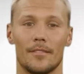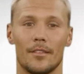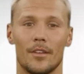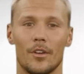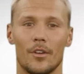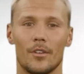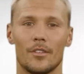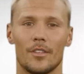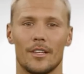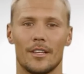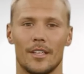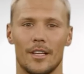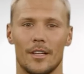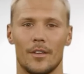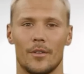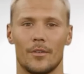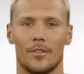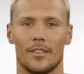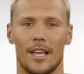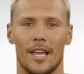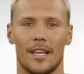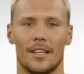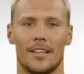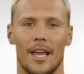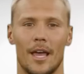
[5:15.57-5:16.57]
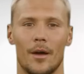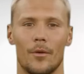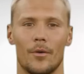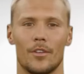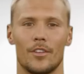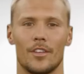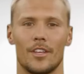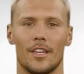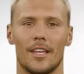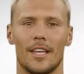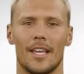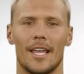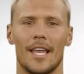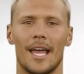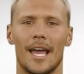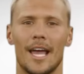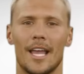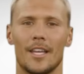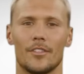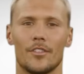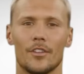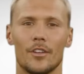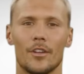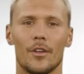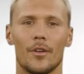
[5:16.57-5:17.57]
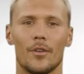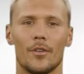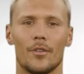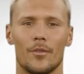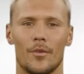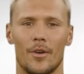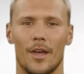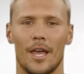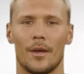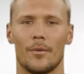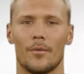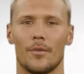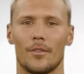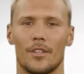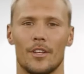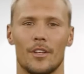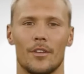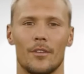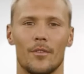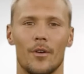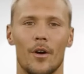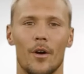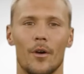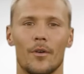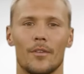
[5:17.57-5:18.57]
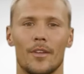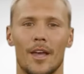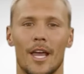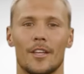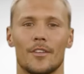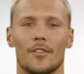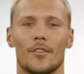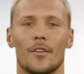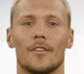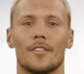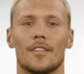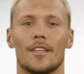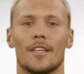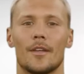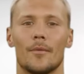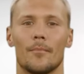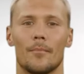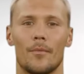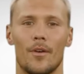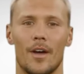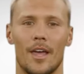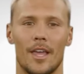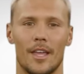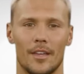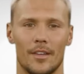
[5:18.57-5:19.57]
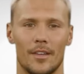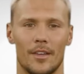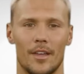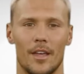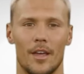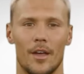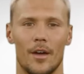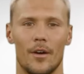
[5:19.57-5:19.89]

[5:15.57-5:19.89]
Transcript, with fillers: Using the new technology, engineers were able to grow electrodes in the brain,